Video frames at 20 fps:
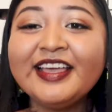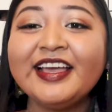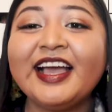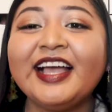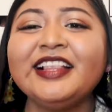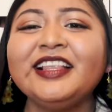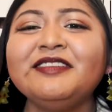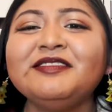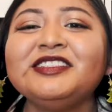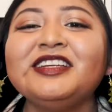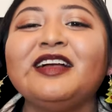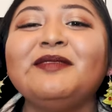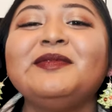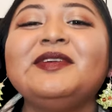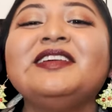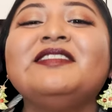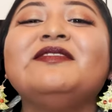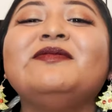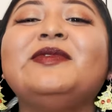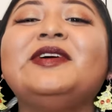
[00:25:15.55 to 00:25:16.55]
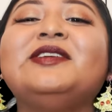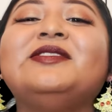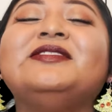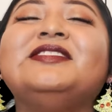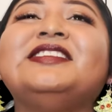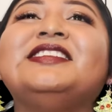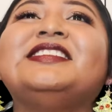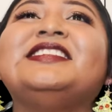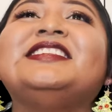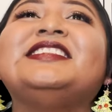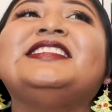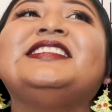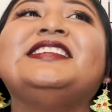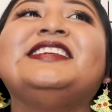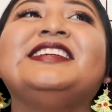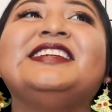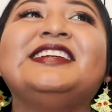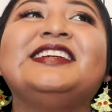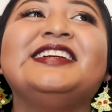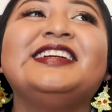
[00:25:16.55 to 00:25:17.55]
I love shopping for my older
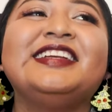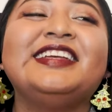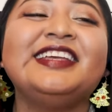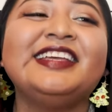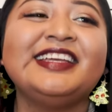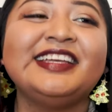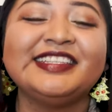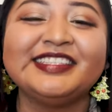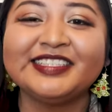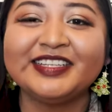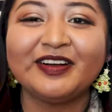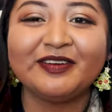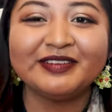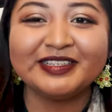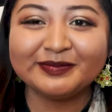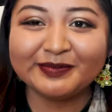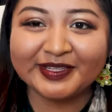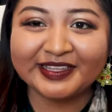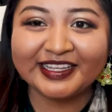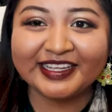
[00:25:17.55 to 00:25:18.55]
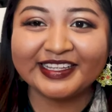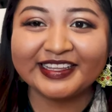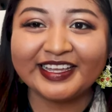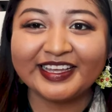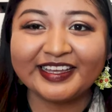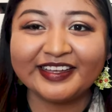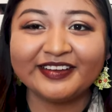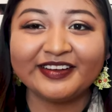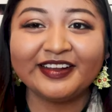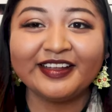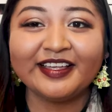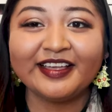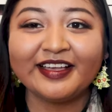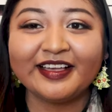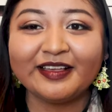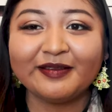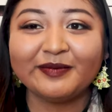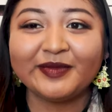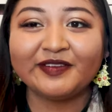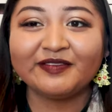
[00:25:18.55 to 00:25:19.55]
sister. It's always been like that
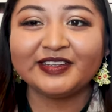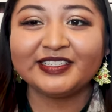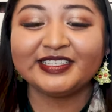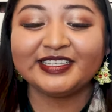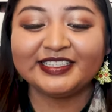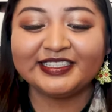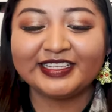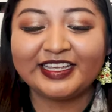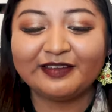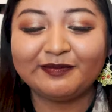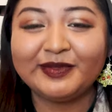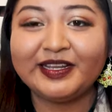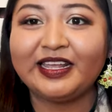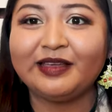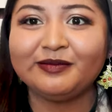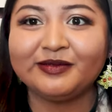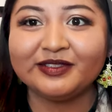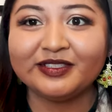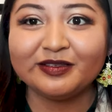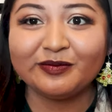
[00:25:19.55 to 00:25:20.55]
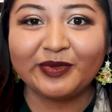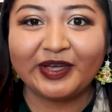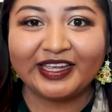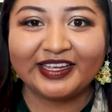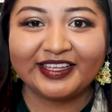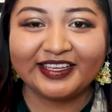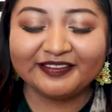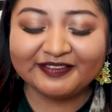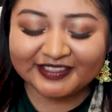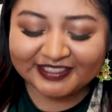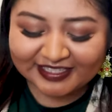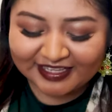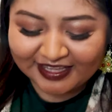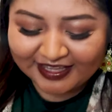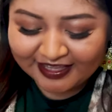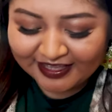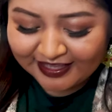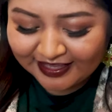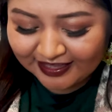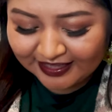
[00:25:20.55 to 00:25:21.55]
um, ever since I've been able to buy gifts.
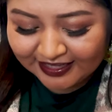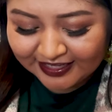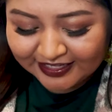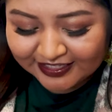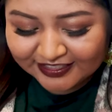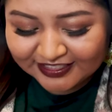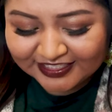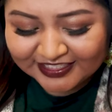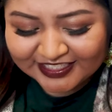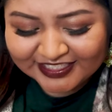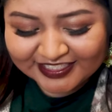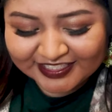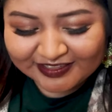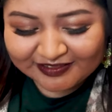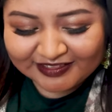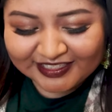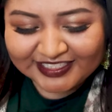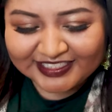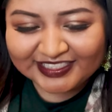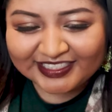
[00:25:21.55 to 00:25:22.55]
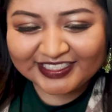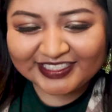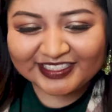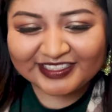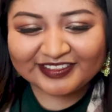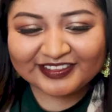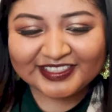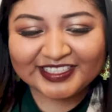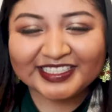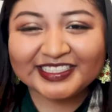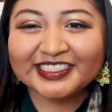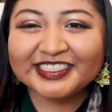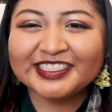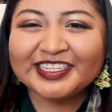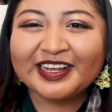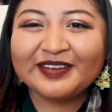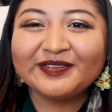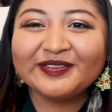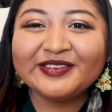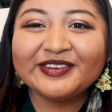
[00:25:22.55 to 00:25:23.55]
She's just so easy, you know, like to
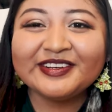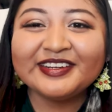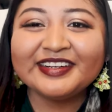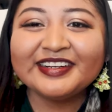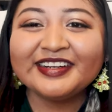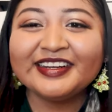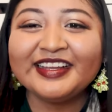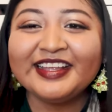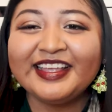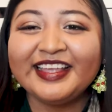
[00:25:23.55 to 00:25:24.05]
shop for.